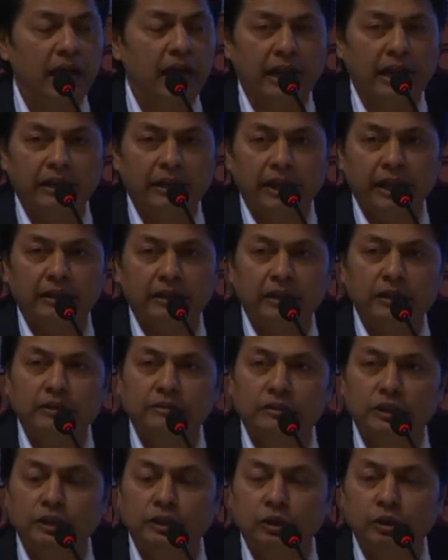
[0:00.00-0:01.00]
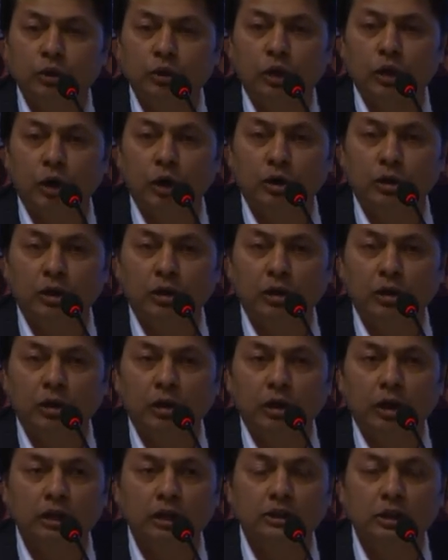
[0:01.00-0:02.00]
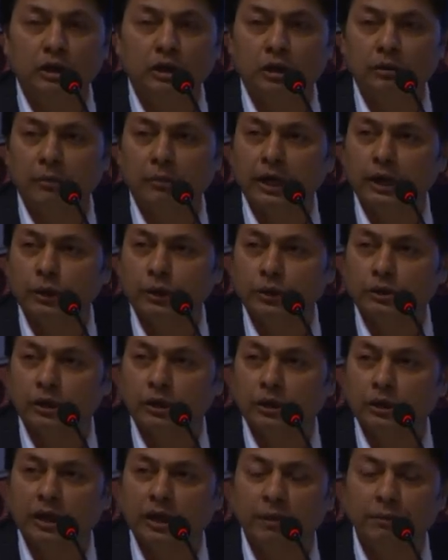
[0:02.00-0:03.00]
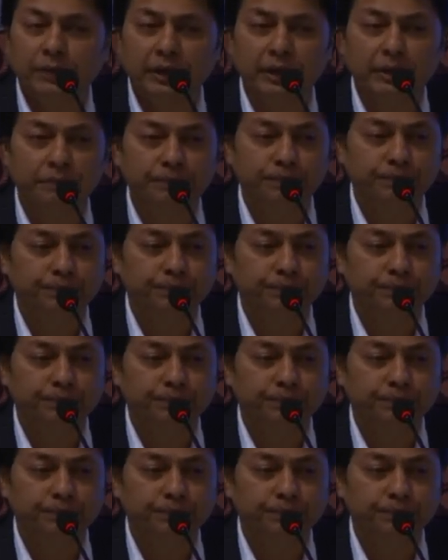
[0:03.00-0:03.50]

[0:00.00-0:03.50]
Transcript: and take the decision to allot a certain mine to a certain company.